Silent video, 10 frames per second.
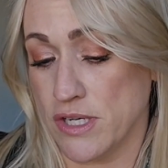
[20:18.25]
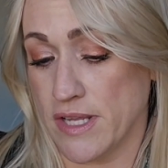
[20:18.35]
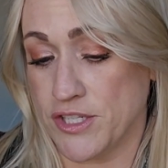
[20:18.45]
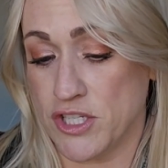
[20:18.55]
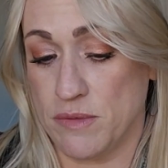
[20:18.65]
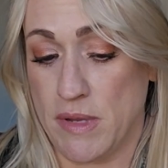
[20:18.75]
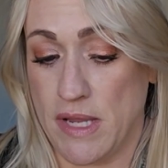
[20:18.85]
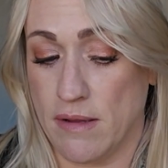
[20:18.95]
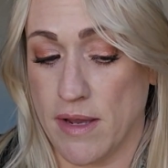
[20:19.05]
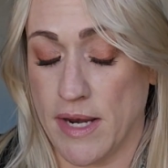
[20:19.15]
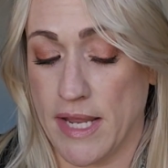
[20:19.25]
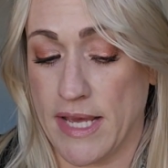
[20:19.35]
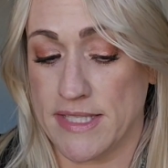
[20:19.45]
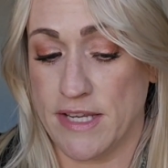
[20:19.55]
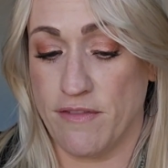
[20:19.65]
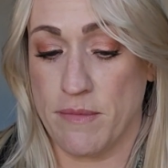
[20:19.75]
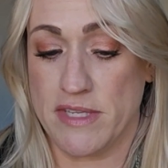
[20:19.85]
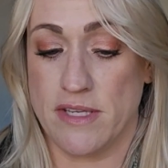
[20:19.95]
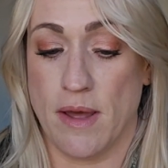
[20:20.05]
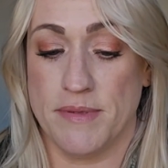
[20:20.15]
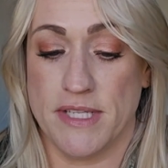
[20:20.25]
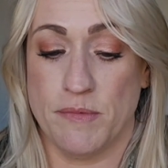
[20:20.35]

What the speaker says: That's just me kind of guessing from the synopsis.